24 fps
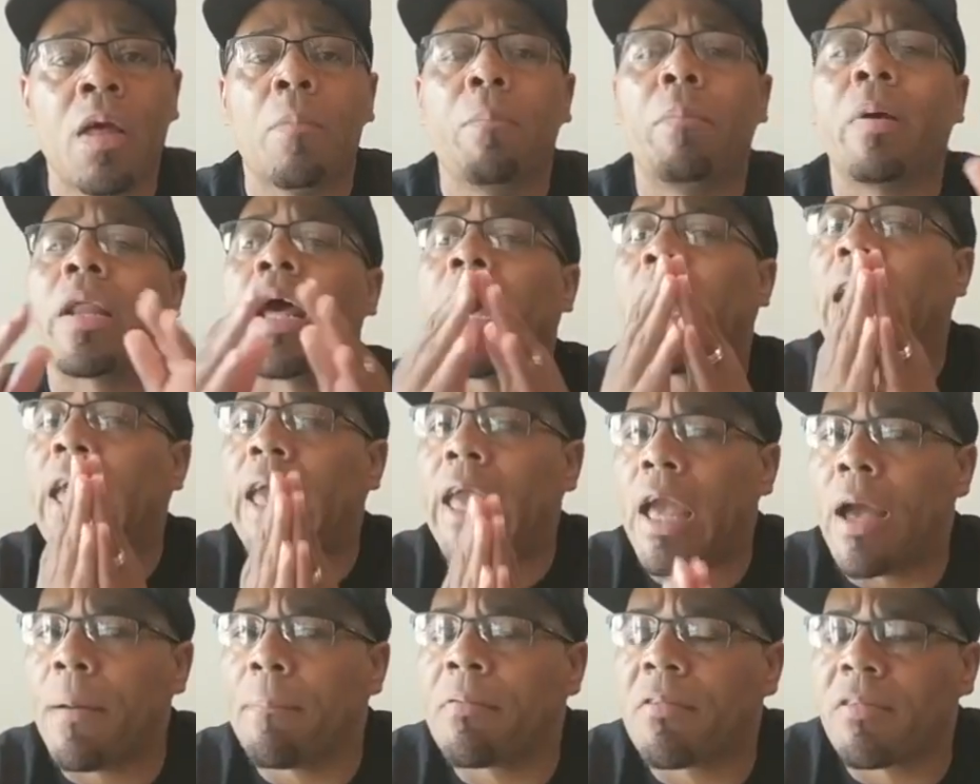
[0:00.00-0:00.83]
But I
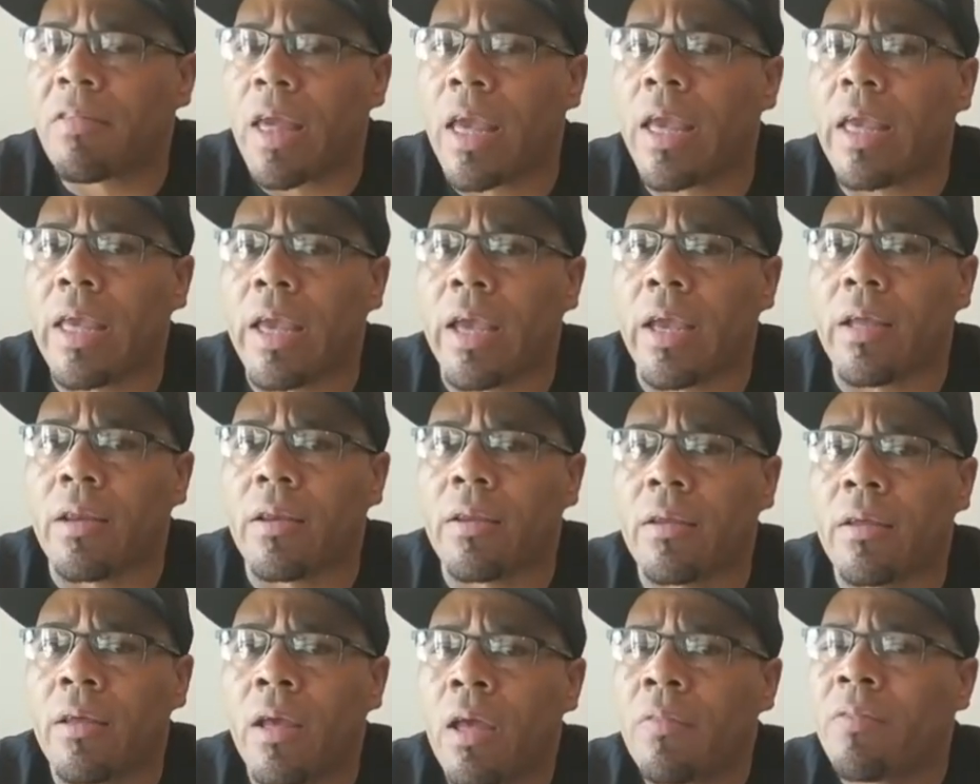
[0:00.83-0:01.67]
am
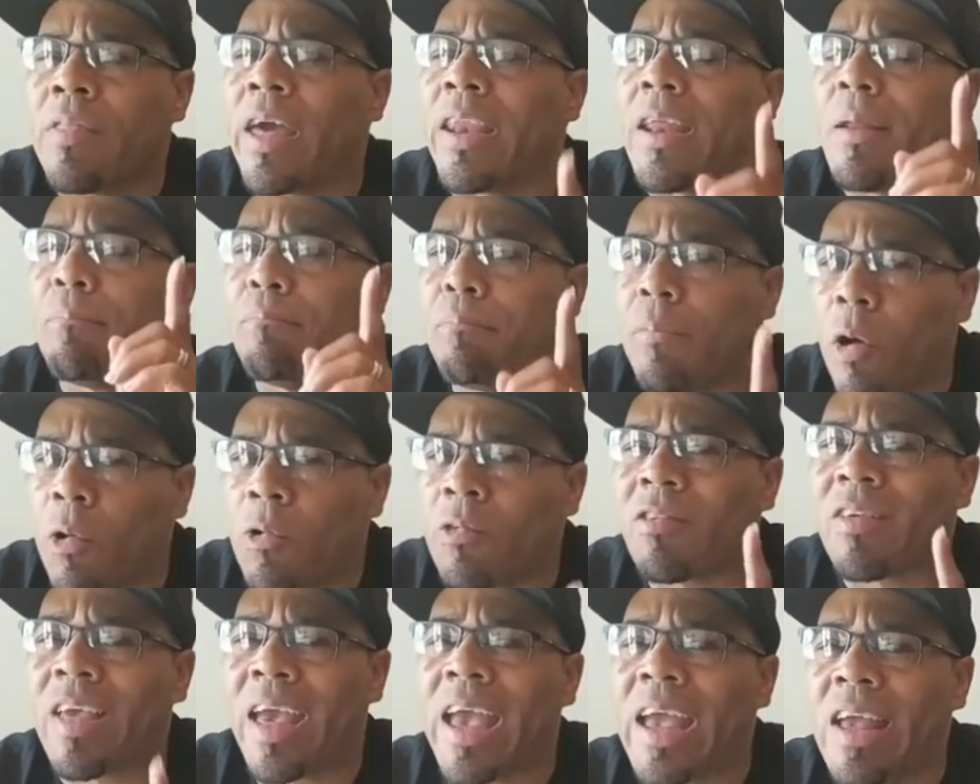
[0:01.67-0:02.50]
saying that in
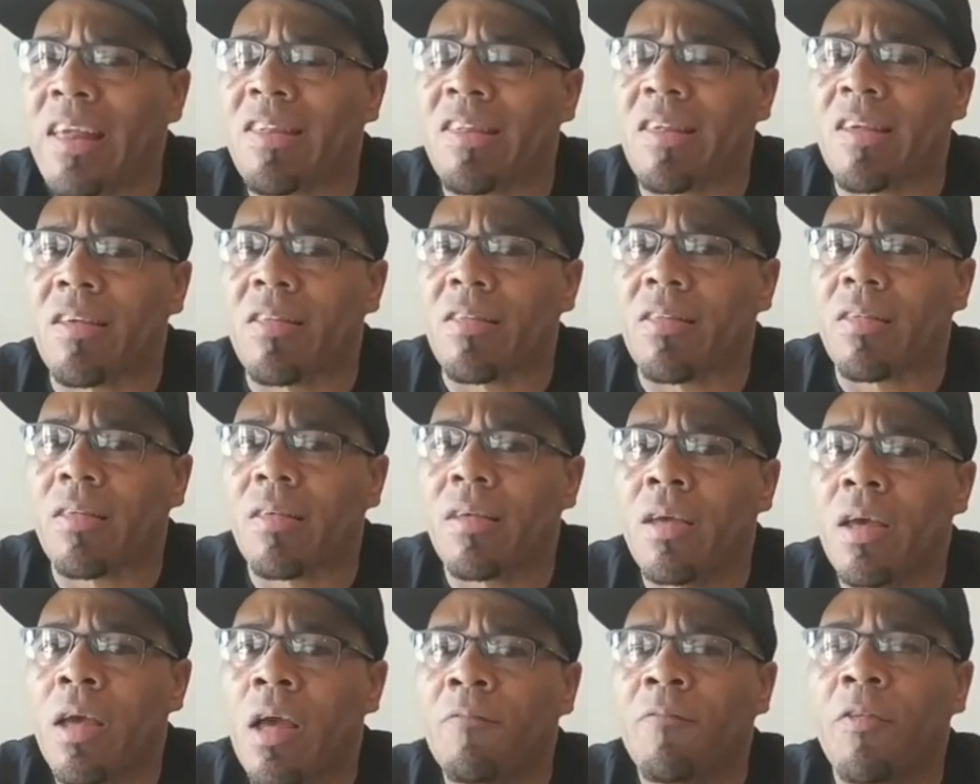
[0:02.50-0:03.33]
most cases,
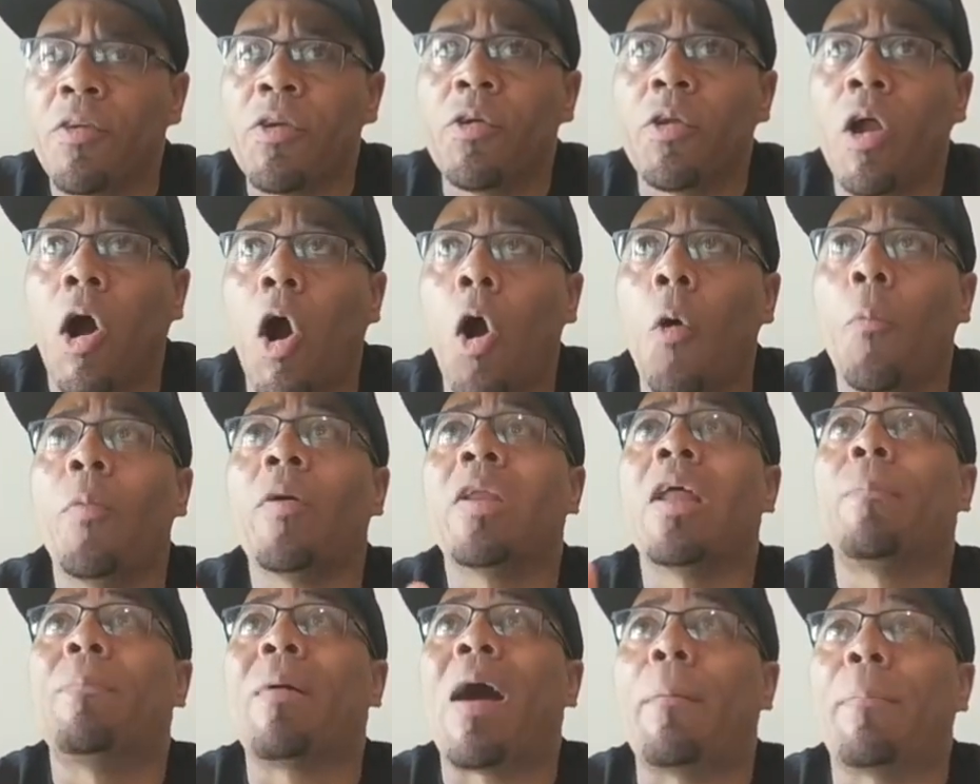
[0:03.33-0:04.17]
for you to
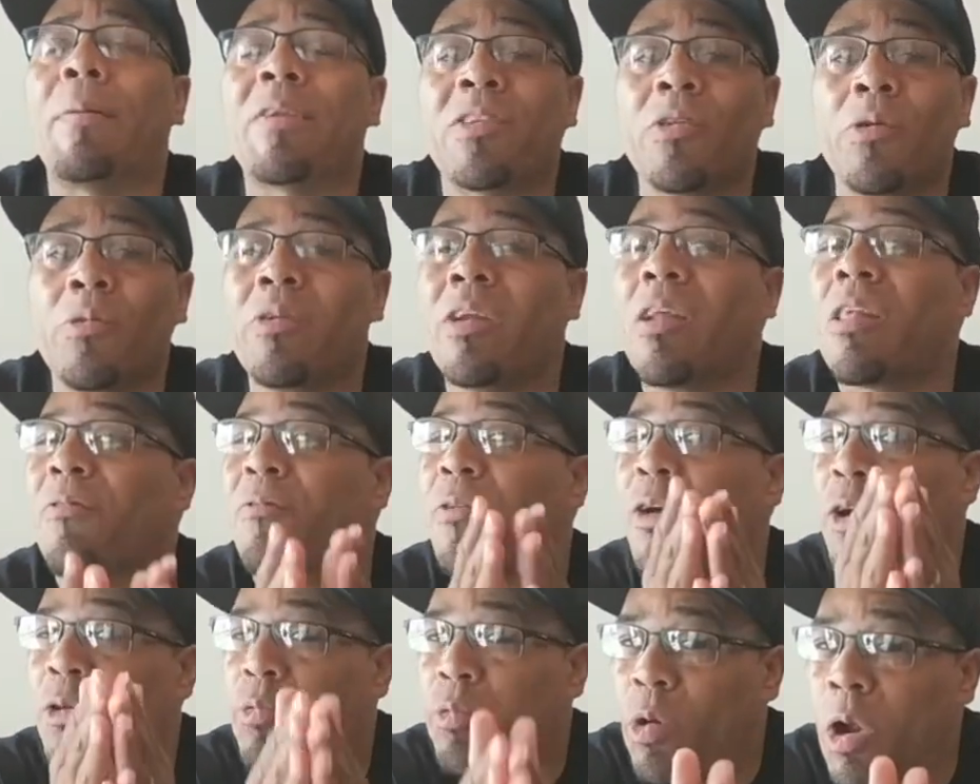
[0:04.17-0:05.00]
open up opportunities
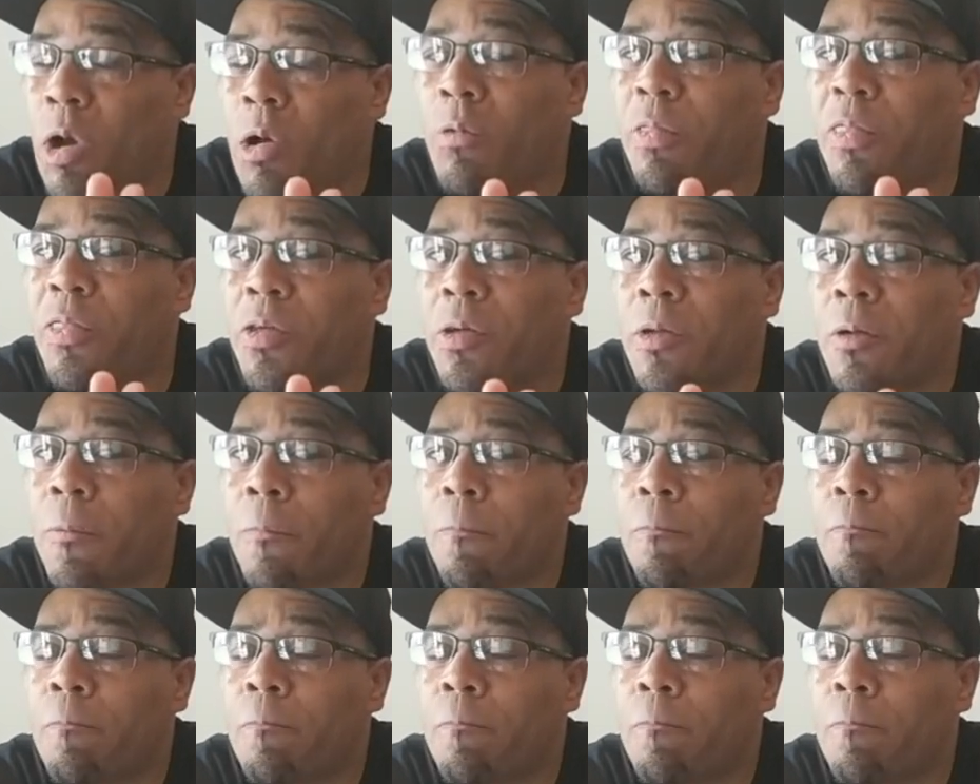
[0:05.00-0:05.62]
for growth,